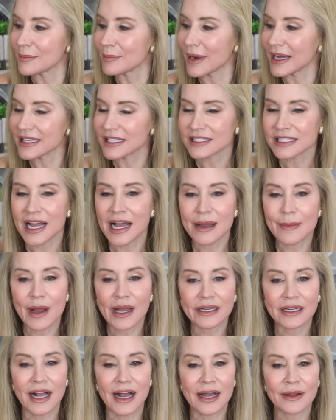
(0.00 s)
By the time
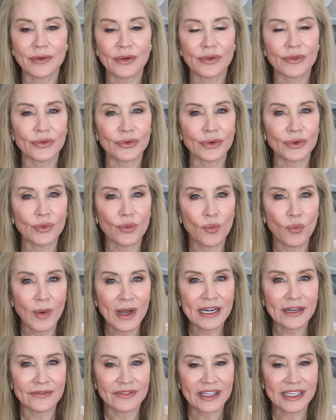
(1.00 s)
I'd gotten through
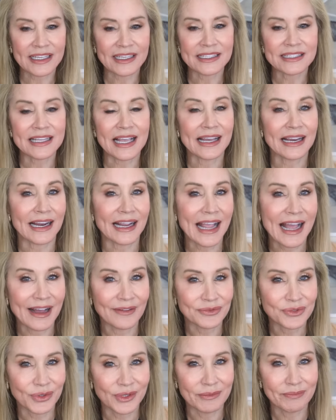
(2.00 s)
one of these, and I
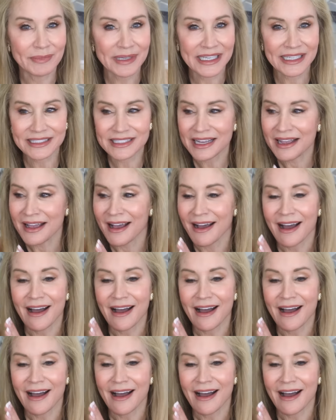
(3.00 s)
have to admit,